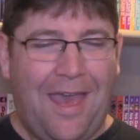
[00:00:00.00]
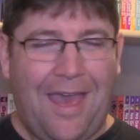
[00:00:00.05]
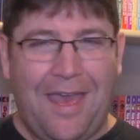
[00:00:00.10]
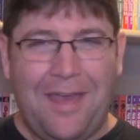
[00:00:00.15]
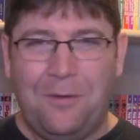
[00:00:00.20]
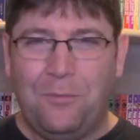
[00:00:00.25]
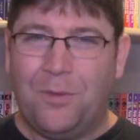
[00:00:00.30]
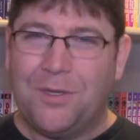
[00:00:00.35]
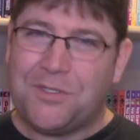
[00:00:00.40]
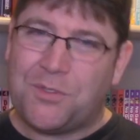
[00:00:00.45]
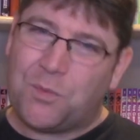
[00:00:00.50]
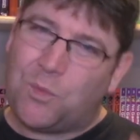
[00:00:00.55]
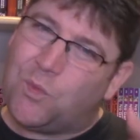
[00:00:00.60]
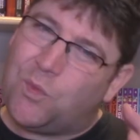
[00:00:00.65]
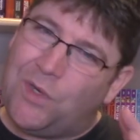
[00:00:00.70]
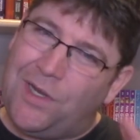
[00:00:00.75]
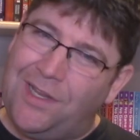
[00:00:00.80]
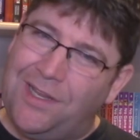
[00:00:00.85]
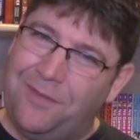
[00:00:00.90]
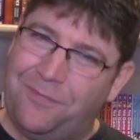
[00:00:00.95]
And what's
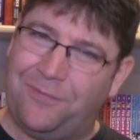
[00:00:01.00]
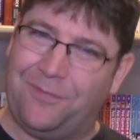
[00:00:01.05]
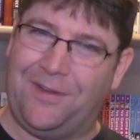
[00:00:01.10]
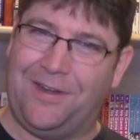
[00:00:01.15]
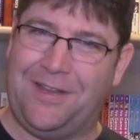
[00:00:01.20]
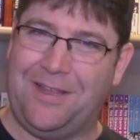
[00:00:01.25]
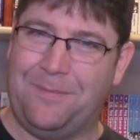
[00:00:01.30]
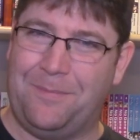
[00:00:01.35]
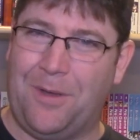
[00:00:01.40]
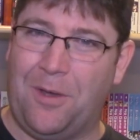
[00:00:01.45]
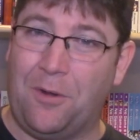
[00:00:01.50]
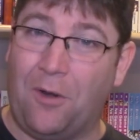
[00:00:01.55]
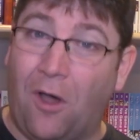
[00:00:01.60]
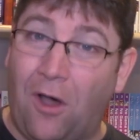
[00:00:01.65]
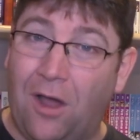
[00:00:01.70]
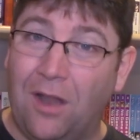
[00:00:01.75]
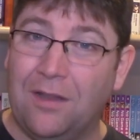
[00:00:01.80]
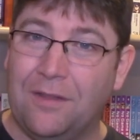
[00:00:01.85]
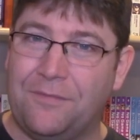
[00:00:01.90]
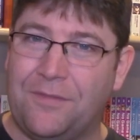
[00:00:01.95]
really funny about
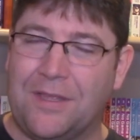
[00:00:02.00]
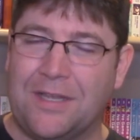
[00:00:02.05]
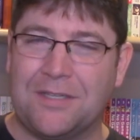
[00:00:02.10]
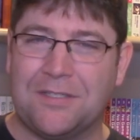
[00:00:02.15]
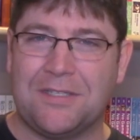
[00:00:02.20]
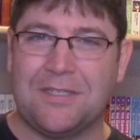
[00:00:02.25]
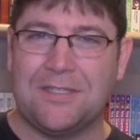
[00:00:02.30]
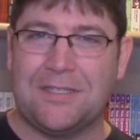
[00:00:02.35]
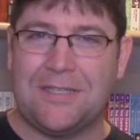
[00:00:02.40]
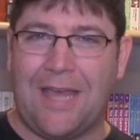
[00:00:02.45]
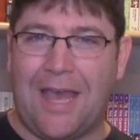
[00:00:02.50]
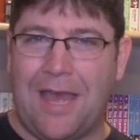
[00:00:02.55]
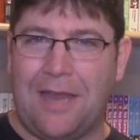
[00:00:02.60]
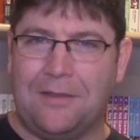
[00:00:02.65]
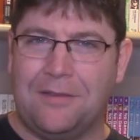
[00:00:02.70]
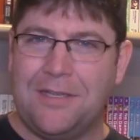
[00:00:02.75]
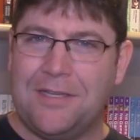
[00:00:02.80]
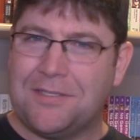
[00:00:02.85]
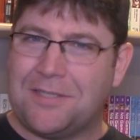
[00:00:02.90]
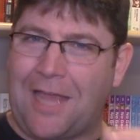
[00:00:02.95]
all of this is
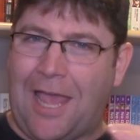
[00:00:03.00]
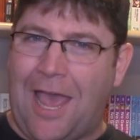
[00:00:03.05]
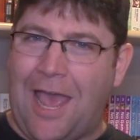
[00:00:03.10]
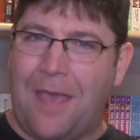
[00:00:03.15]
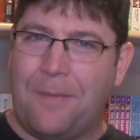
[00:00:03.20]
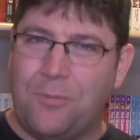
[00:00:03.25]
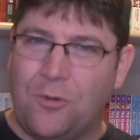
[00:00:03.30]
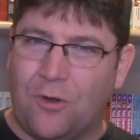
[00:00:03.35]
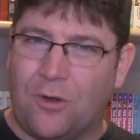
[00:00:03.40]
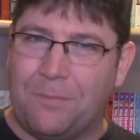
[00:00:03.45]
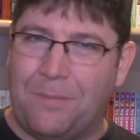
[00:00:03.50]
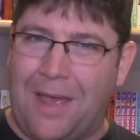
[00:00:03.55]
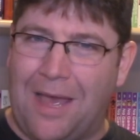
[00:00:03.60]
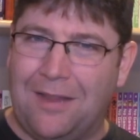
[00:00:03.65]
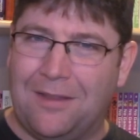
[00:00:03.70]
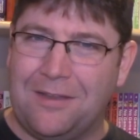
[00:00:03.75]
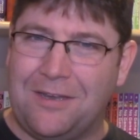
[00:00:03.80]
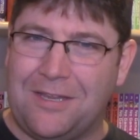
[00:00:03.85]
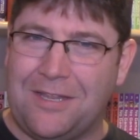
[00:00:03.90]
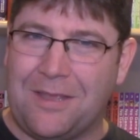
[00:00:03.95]
that this
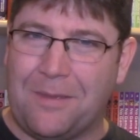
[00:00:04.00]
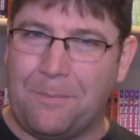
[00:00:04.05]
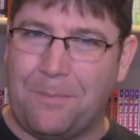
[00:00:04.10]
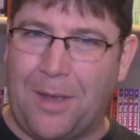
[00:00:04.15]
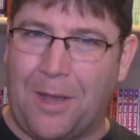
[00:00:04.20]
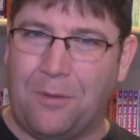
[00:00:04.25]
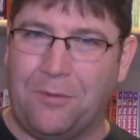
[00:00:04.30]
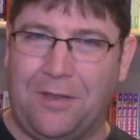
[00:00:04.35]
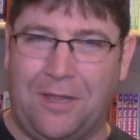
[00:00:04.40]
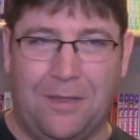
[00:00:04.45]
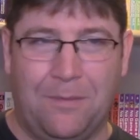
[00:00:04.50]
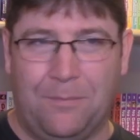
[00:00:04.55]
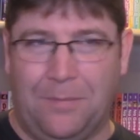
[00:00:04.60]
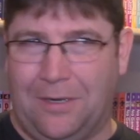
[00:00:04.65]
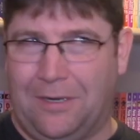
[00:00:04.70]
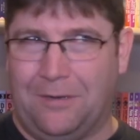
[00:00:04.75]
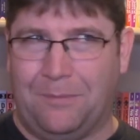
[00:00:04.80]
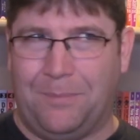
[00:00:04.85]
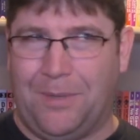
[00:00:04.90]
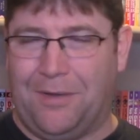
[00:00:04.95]
abnormality about him
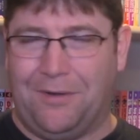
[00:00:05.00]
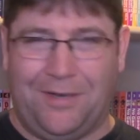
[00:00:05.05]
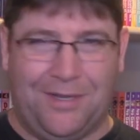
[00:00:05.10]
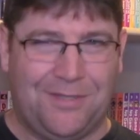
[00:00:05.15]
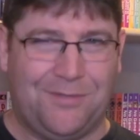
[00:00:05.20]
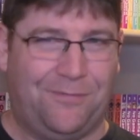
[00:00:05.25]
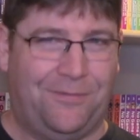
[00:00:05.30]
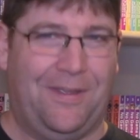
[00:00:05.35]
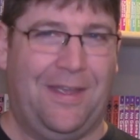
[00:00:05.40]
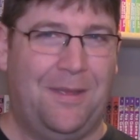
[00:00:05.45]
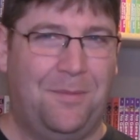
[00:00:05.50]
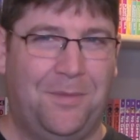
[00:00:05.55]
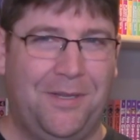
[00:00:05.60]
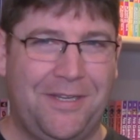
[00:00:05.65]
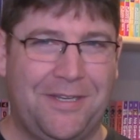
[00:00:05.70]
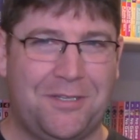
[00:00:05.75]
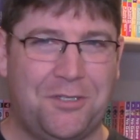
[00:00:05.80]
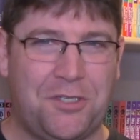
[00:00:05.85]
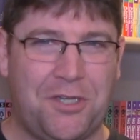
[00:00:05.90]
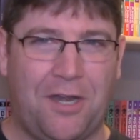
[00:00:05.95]
and about his
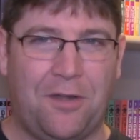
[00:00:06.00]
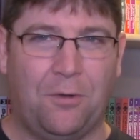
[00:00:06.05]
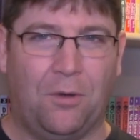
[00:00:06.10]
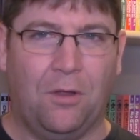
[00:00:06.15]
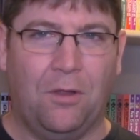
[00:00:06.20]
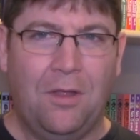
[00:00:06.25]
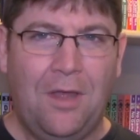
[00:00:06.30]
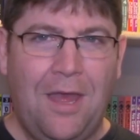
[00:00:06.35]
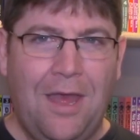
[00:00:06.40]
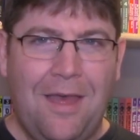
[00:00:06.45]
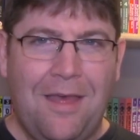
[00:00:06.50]
family in general